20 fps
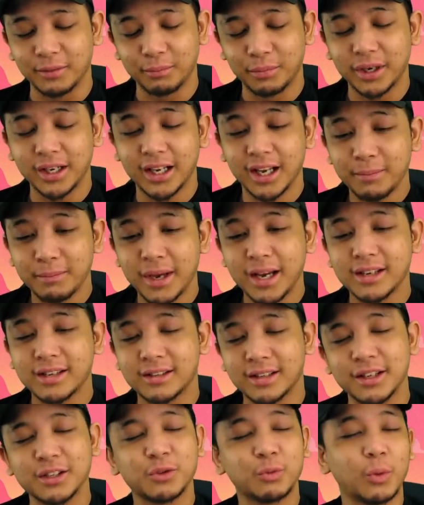But it makes
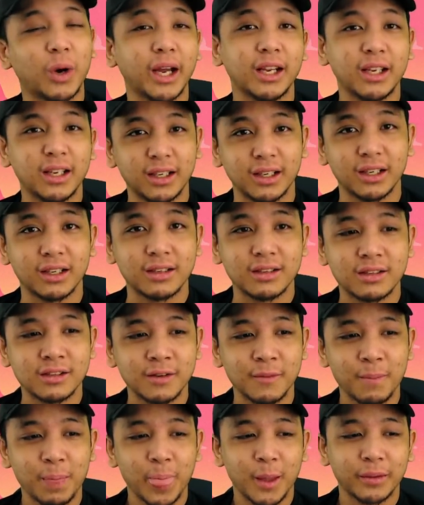sense why he
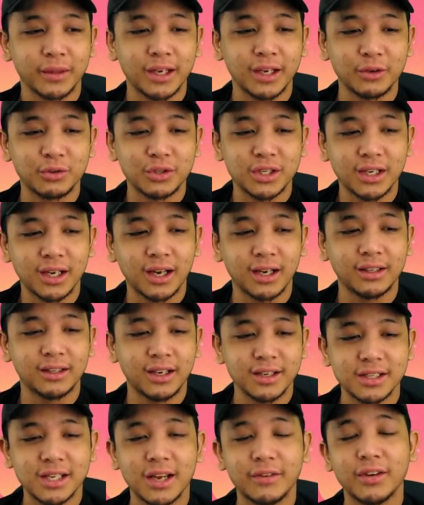is. The Uchiha
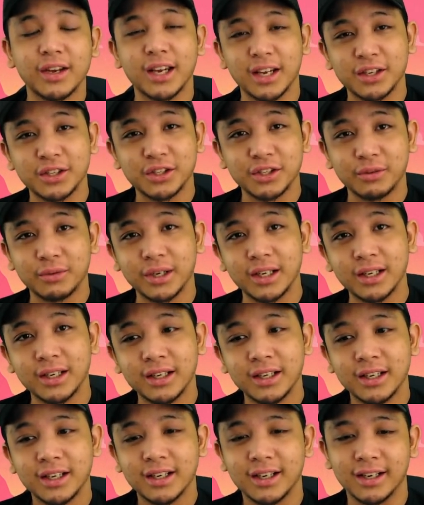does have a
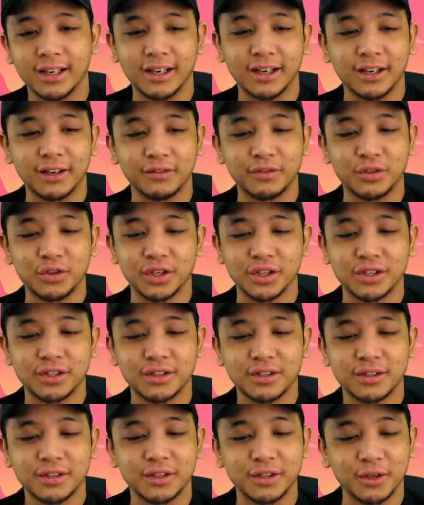history of
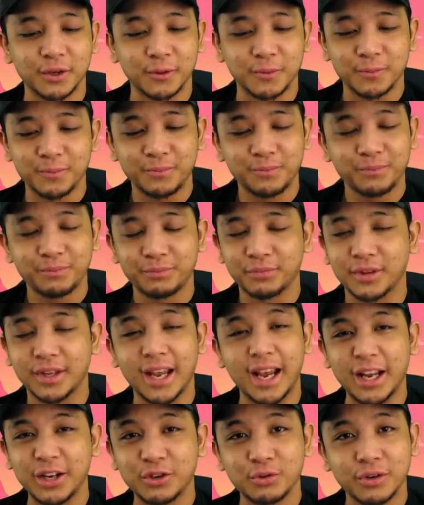just, you know,
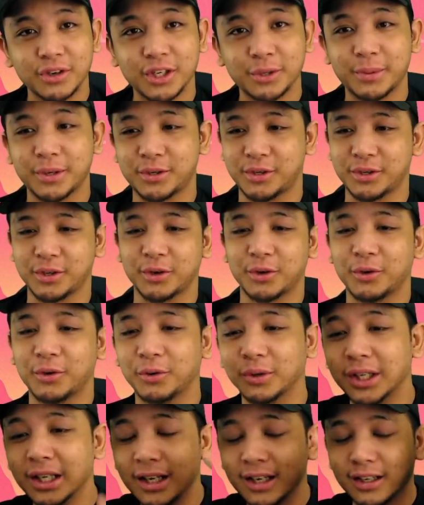hatred, especially the
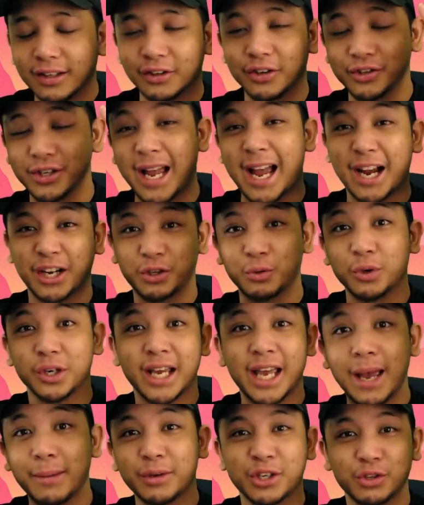whole, there's actual
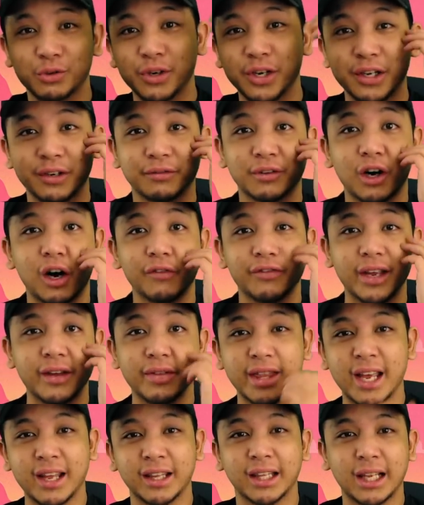chemistry involved
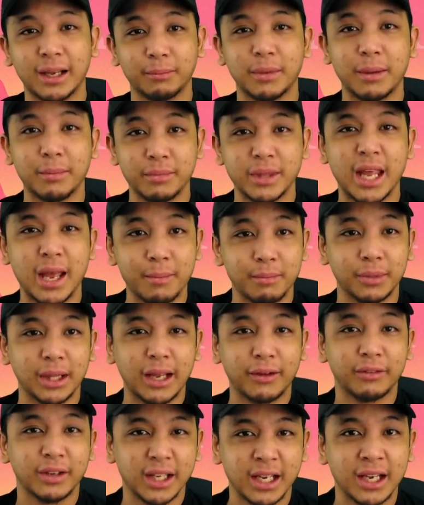and then them
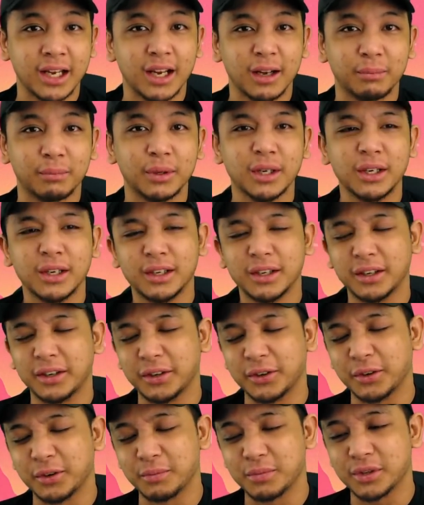leveling up,
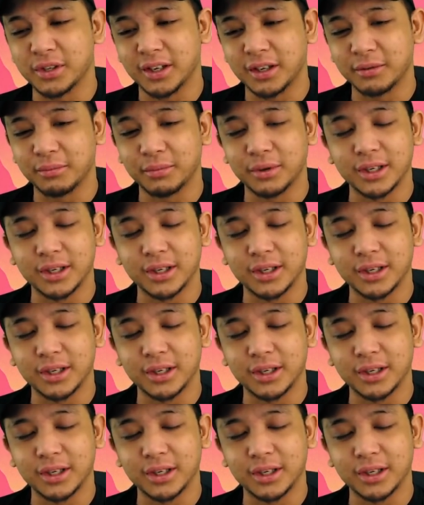you know what I'm saying?